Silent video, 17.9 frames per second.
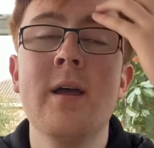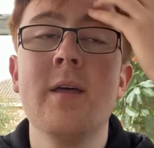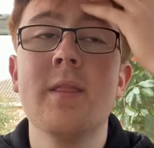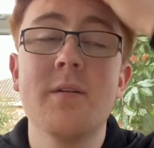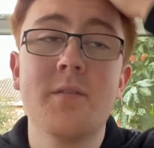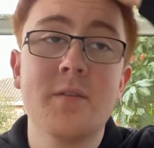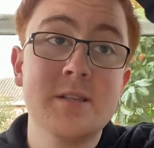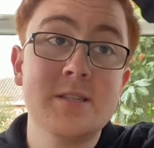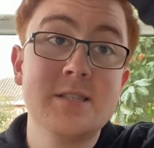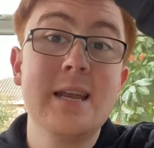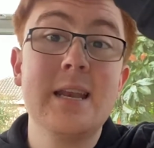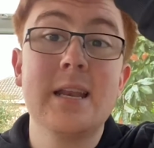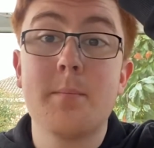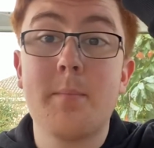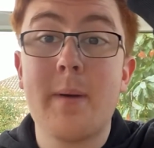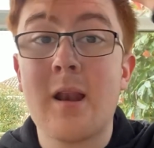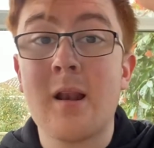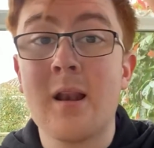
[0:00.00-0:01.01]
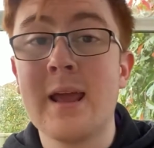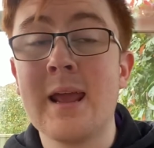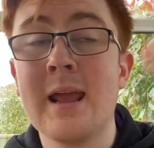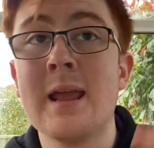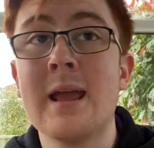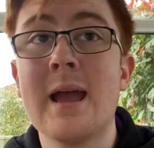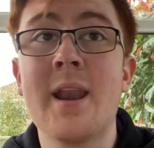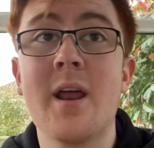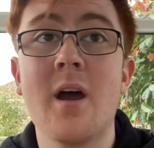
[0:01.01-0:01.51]
They've conceded a
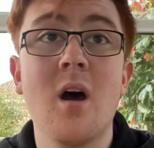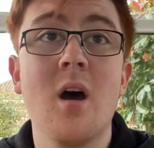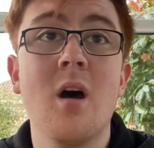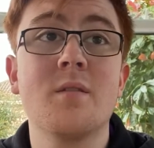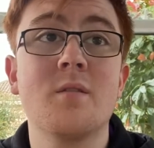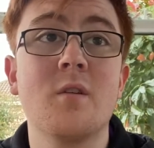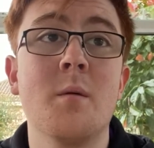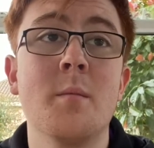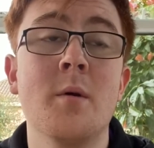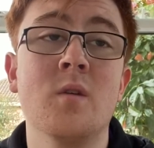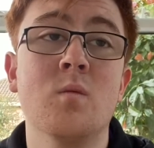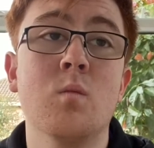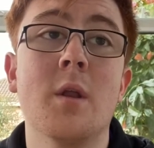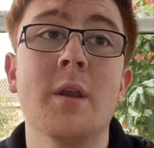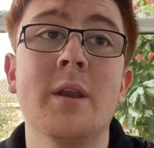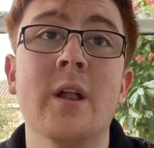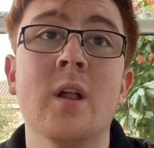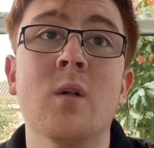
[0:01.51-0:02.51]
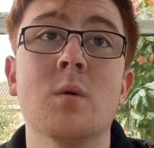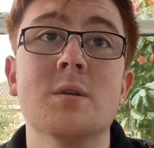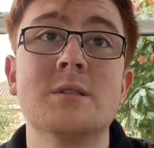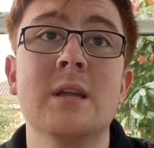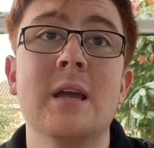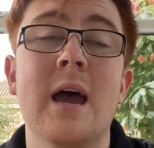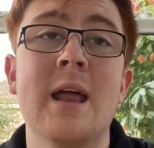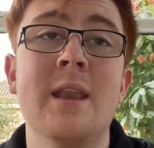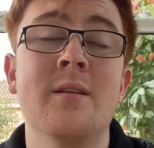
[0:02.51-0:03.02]
penalty, and at half-time it was 1-0,
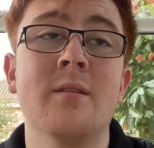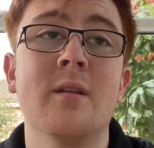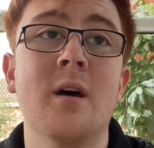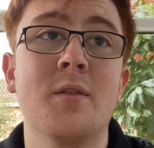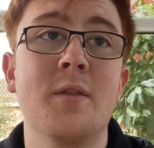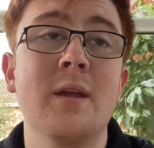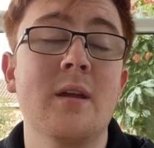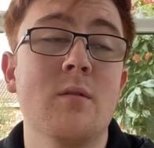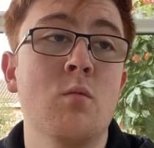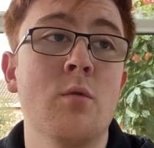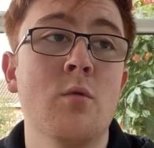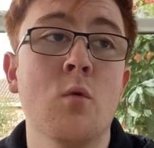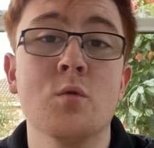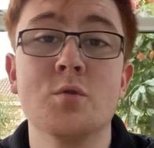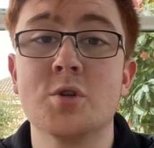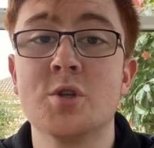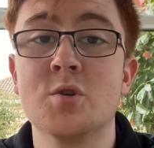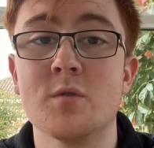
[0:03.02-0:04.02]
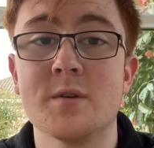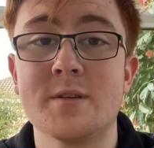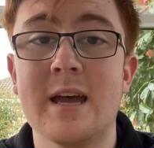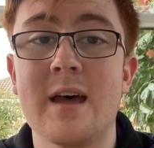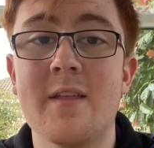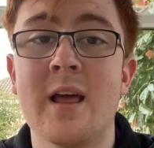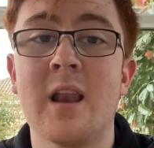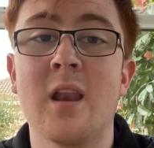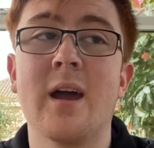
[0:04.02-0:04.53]
wasn't it? And I think we're all just sort of
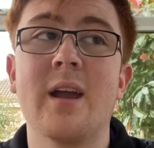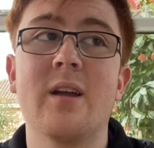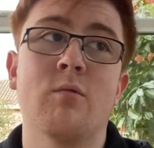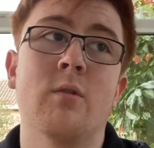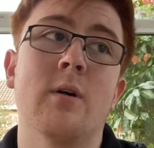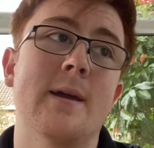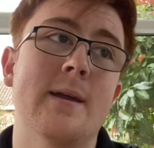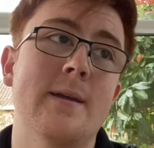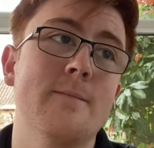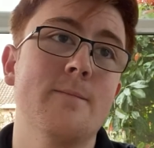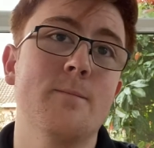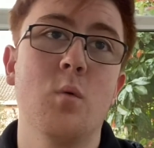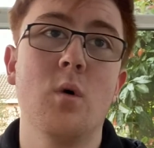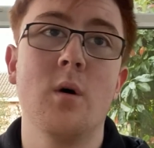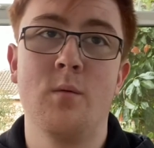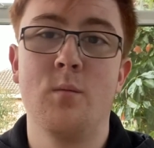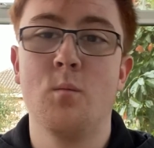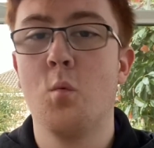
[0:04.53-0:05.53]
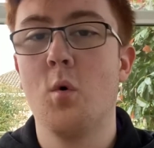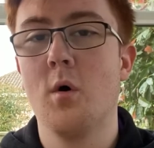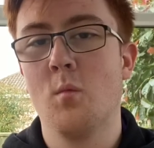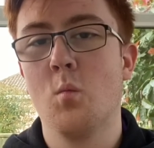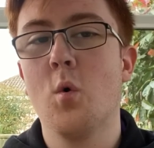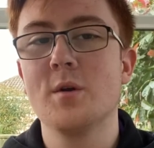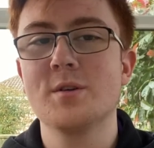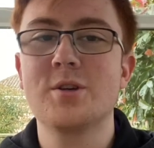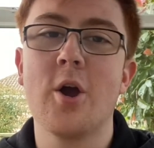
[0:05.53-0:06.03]
sat there like, right,
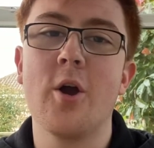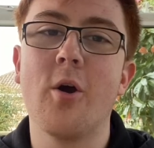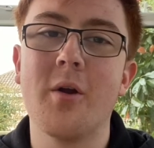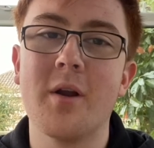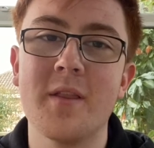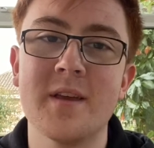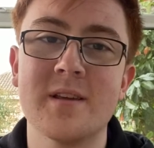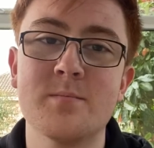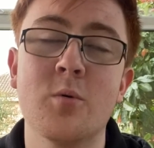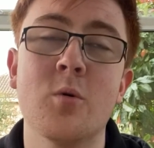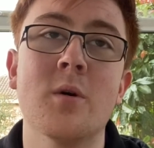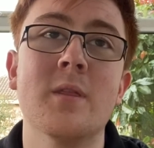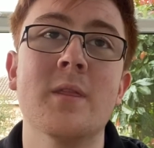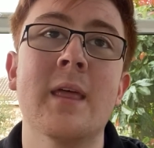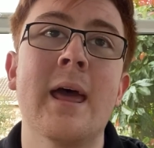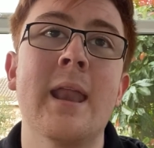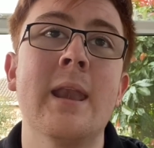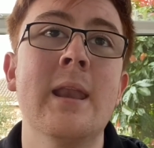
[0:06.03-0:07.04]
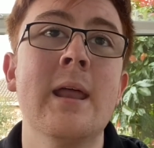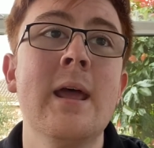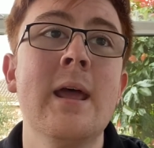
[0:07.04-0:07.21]
what's going on at this point then?